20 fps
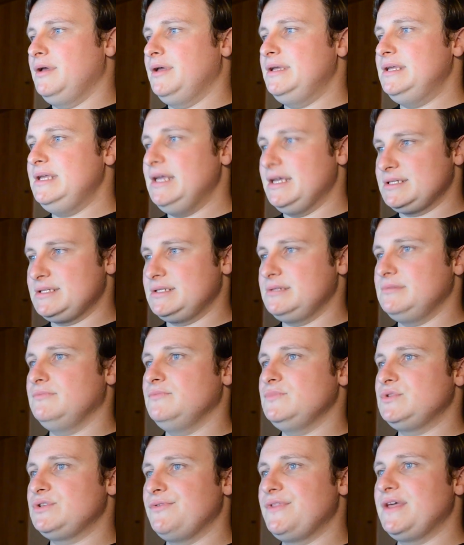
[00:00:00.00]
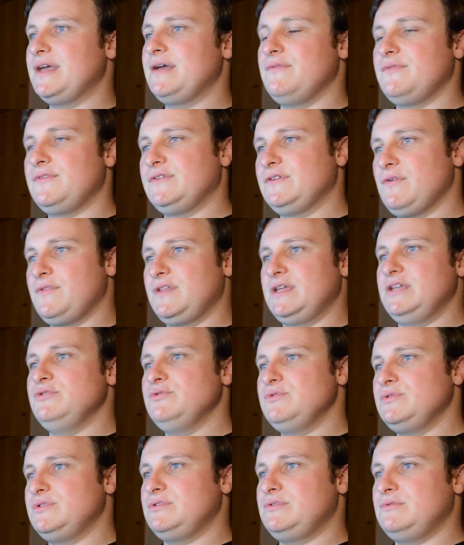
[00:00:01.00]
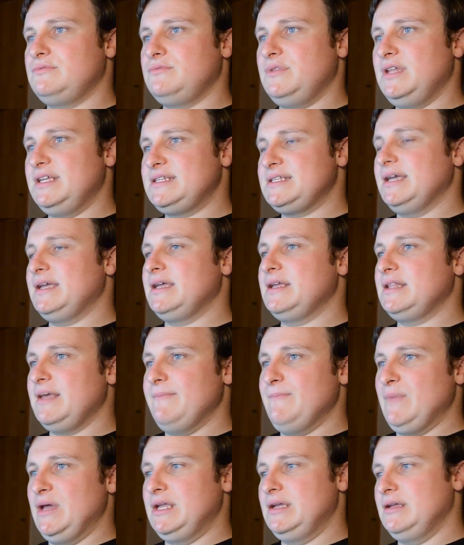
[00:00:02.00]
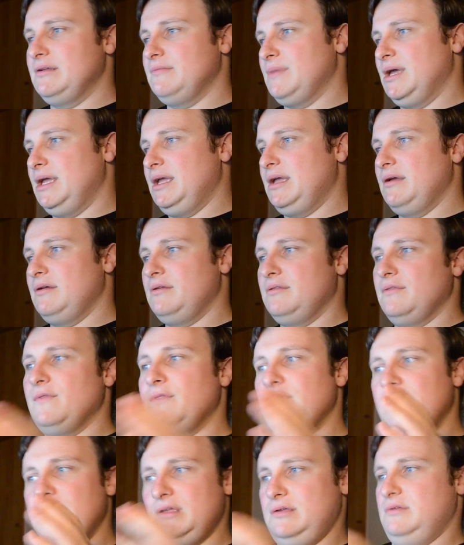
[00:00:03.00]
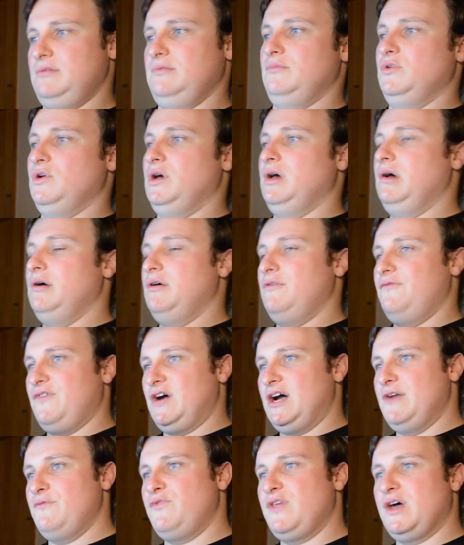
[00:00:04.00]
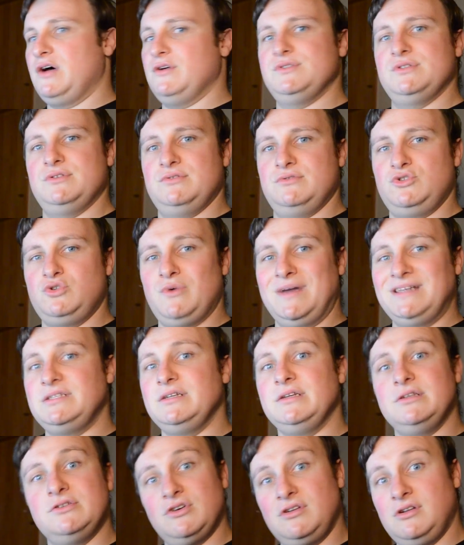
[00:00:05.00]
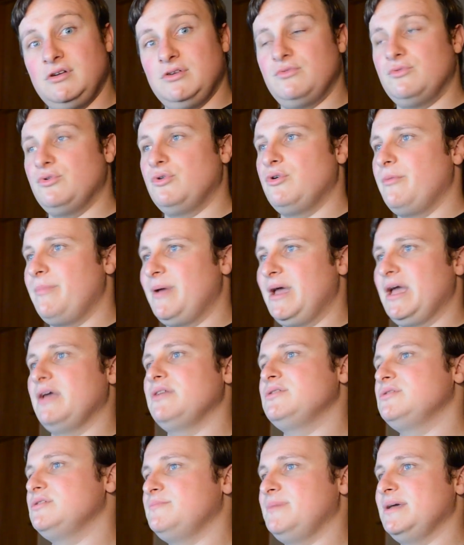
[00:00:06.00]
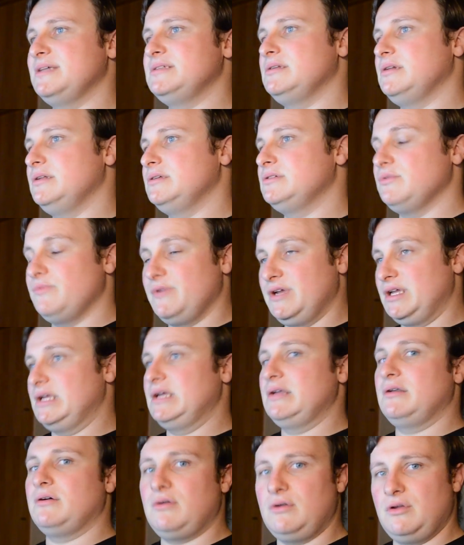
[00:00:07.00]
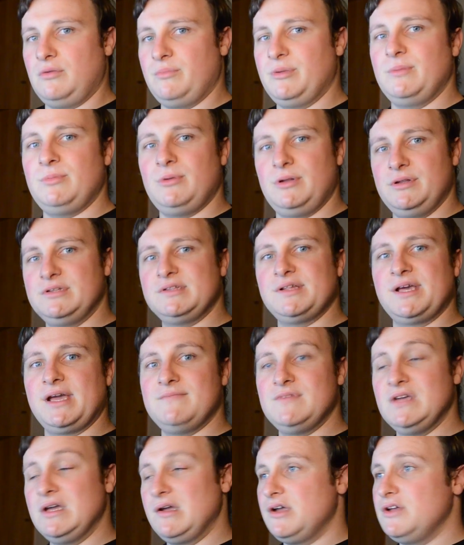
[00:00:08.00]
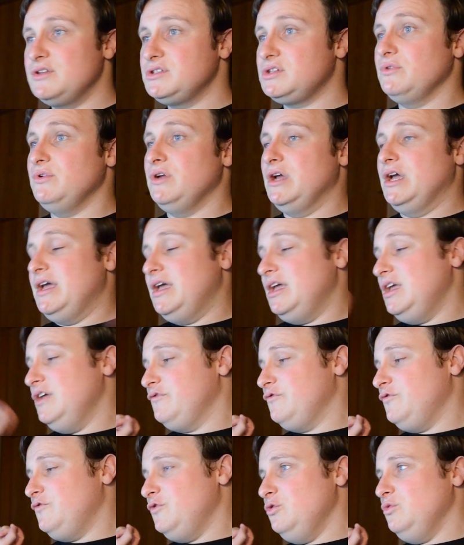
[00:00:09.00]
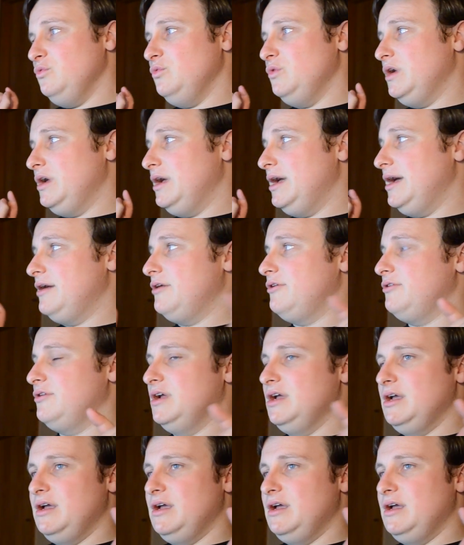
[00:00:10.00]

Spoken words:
Yes. So they're taking that money and making the 5,000 $20 Aurora packages, basically, so we can get a whole lot of people into the game. So if you are